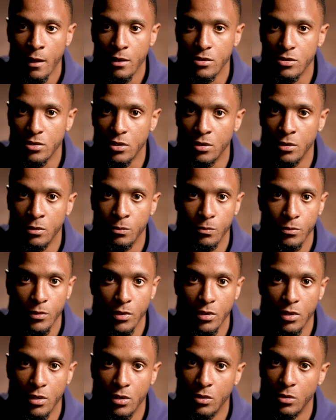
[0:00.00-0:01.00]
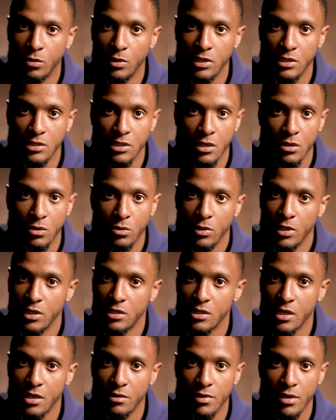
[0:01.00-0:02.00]
So, you know, I'll always say, always
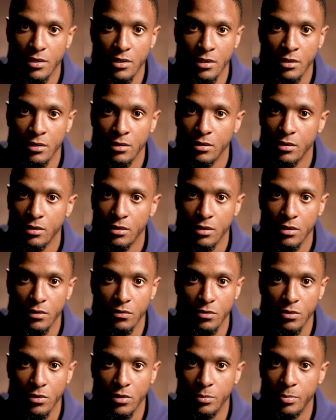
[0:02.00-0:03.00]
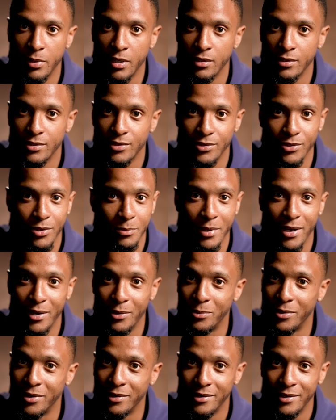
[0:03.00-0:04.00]
stay ready. If you're on a bench, no matter
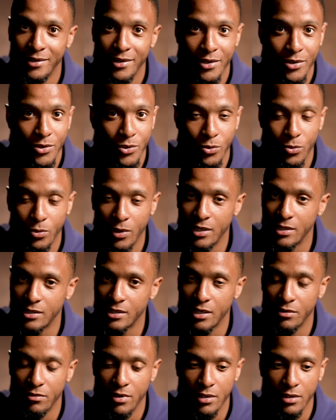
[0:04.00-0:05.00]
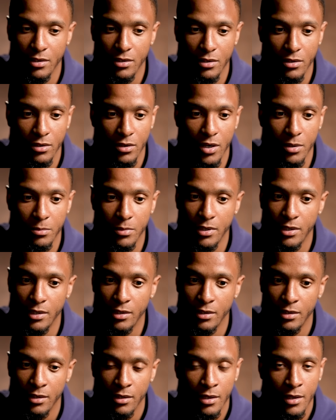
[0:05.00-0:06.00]
what, always stay ready. You can come on
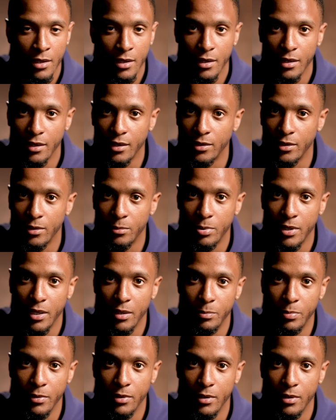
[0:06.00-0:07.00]
and, you know, play a, bi